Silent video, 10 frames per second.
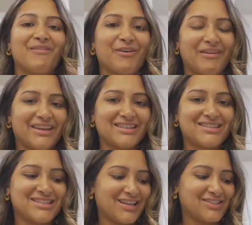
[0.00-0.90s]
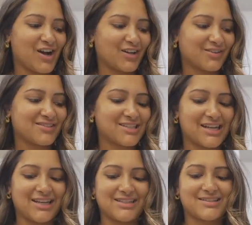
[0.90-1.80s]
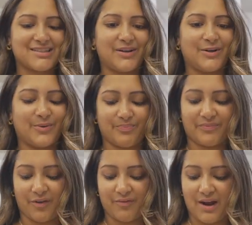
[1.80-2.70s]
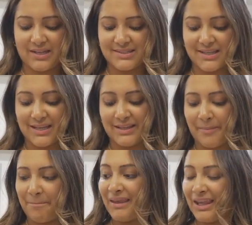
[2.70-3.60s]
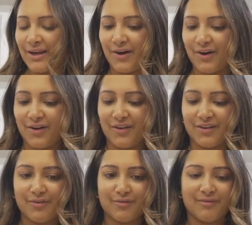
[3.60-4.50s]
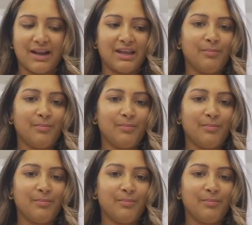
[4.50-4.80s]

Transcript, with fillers: We're making steak tacos tonight, so Ryan's getting the meat all ready,